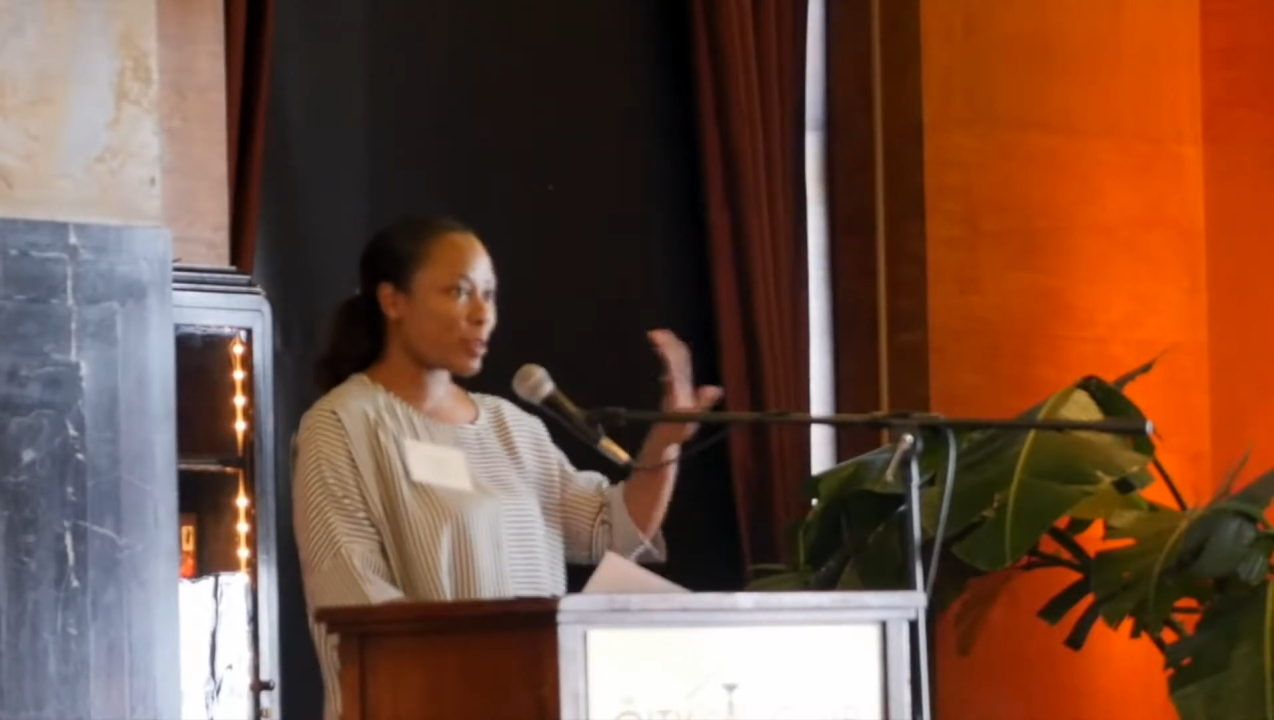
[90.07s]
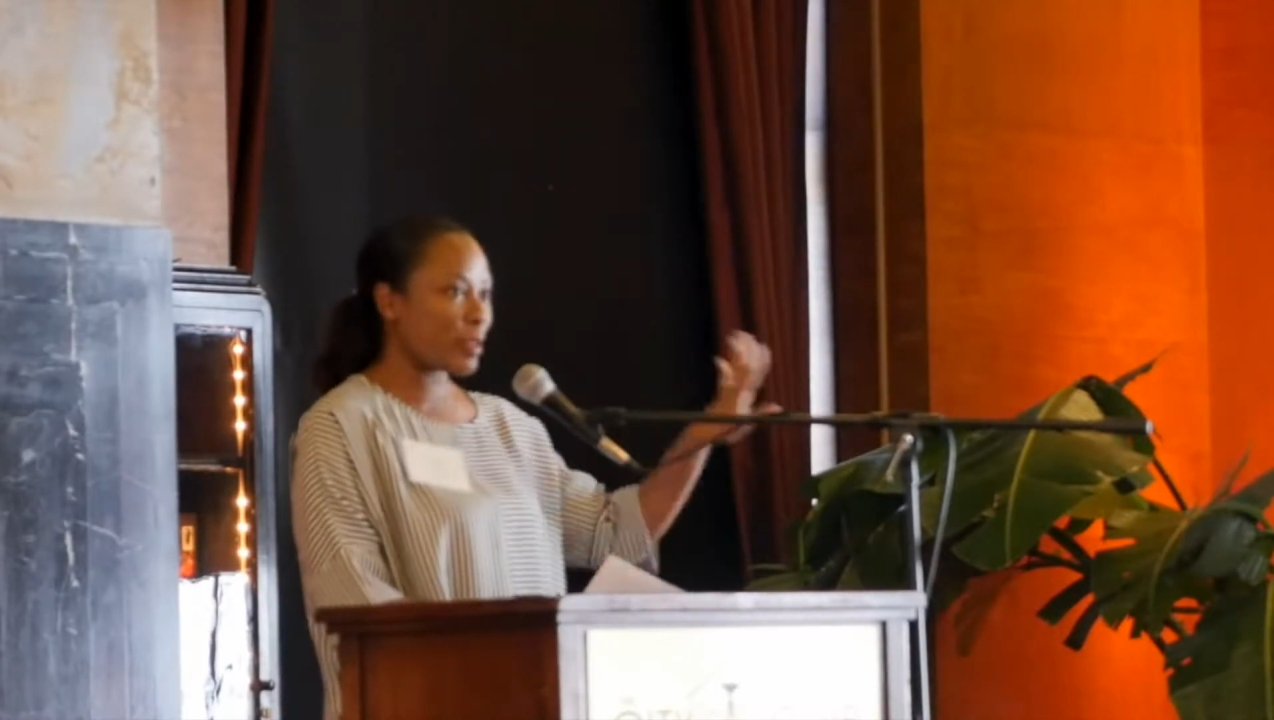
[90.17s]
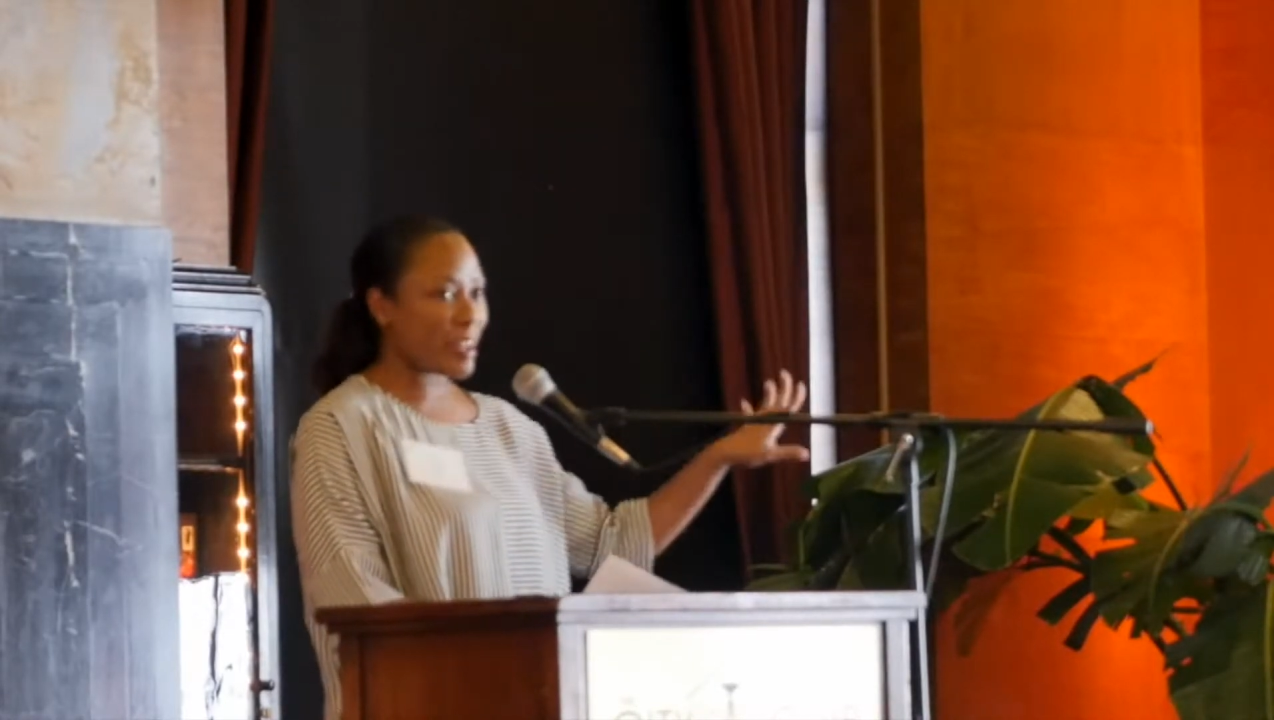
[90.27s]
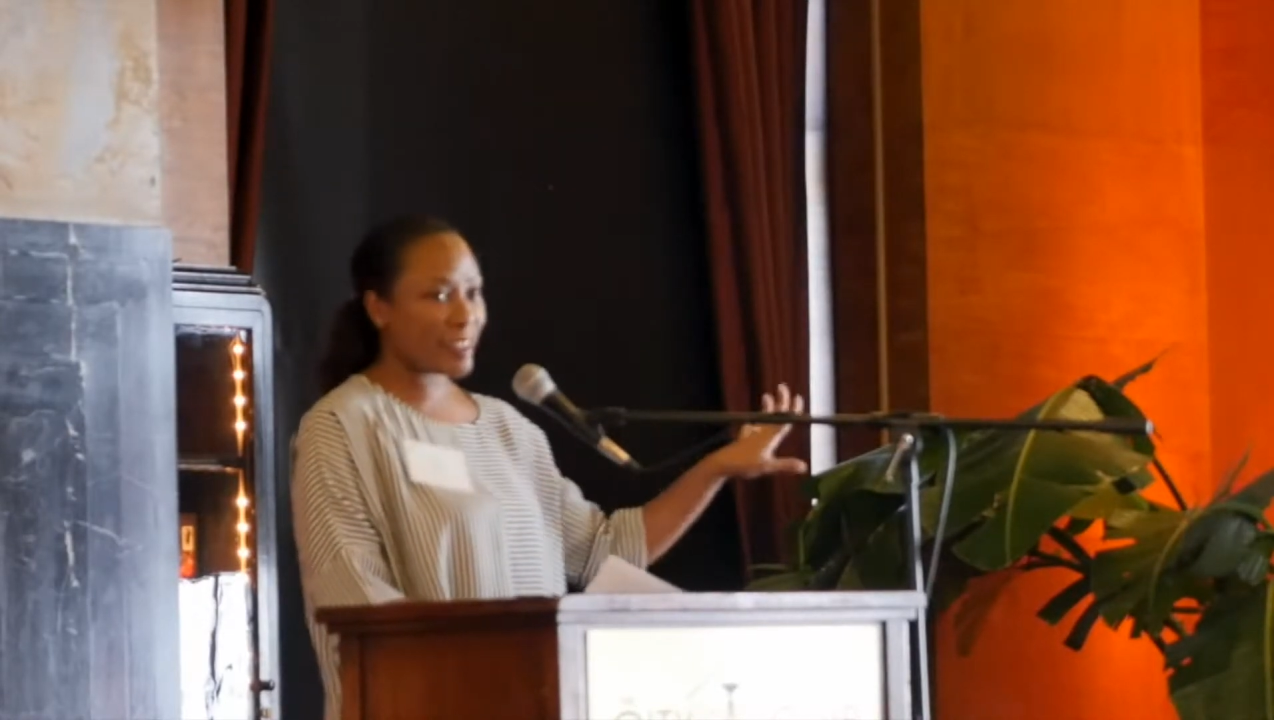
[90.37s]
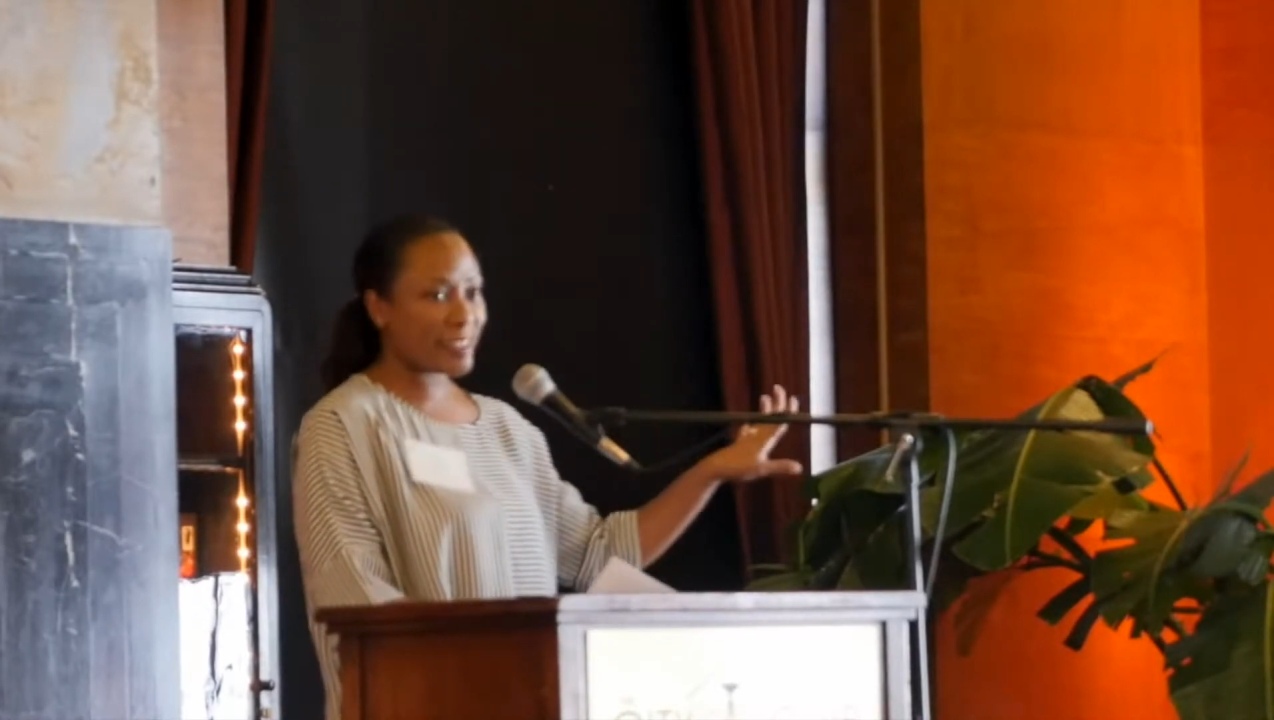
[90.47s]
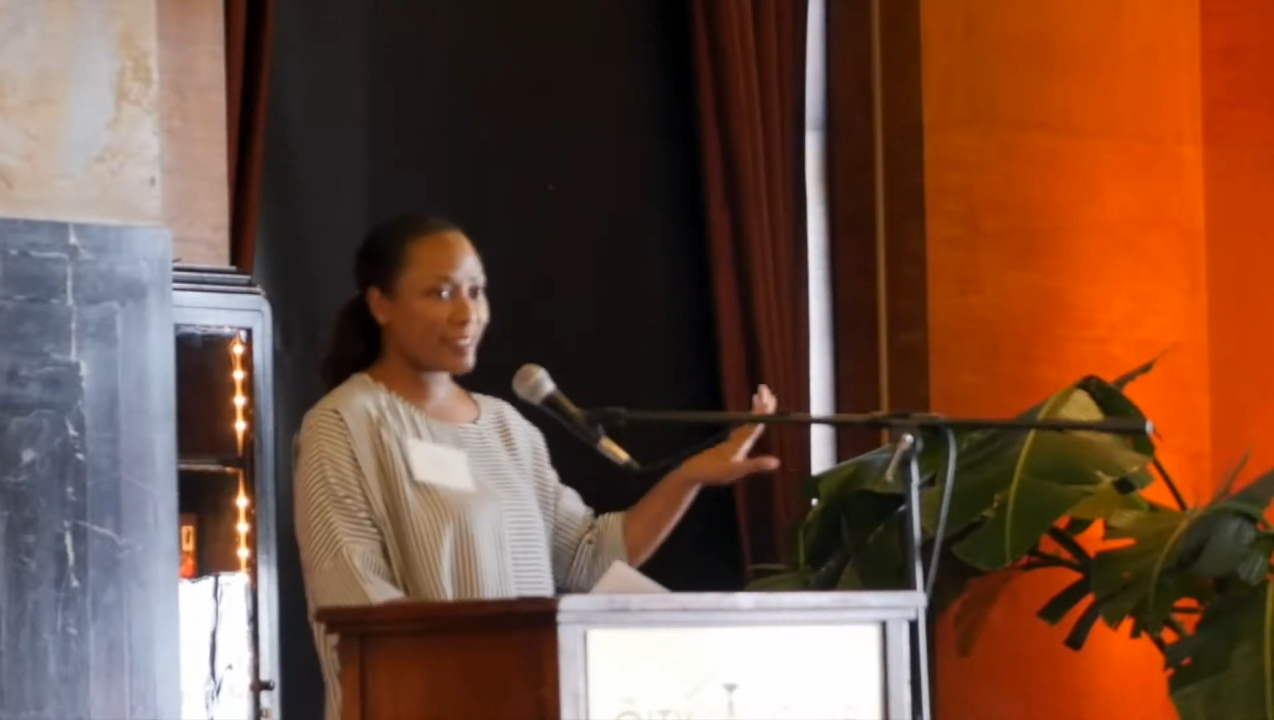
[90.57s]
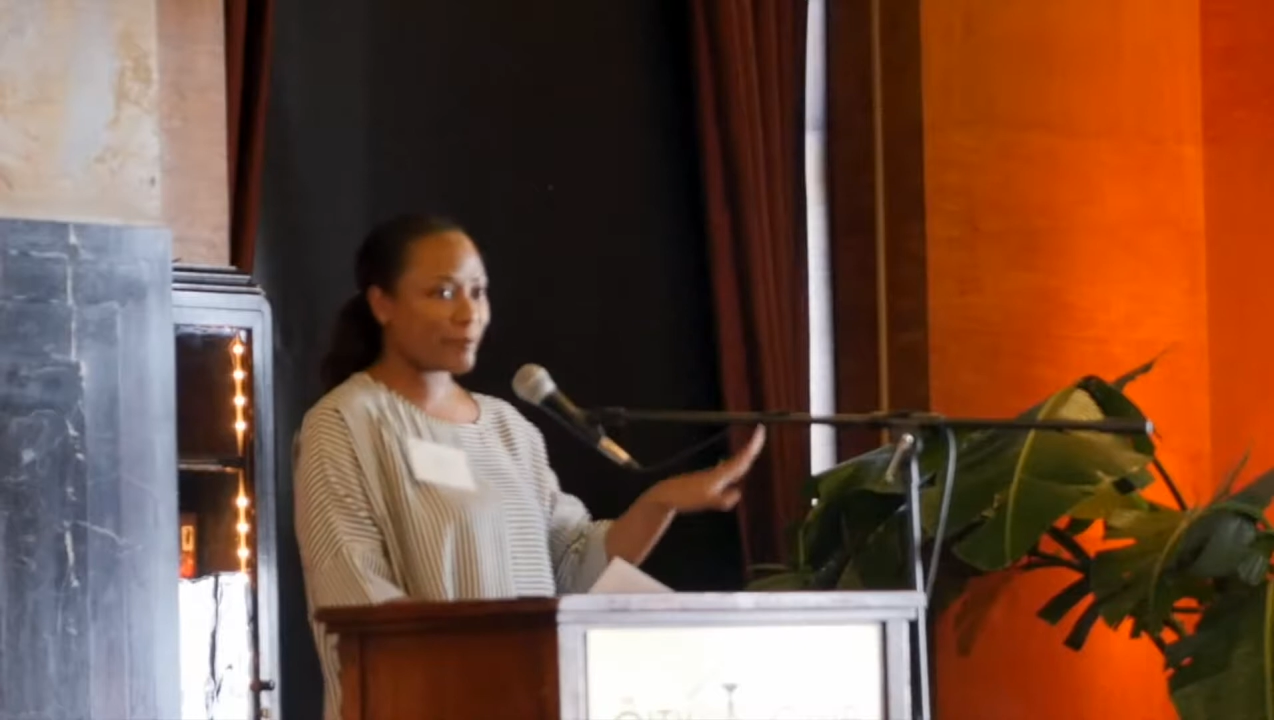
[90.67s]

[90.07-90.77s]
Turlock,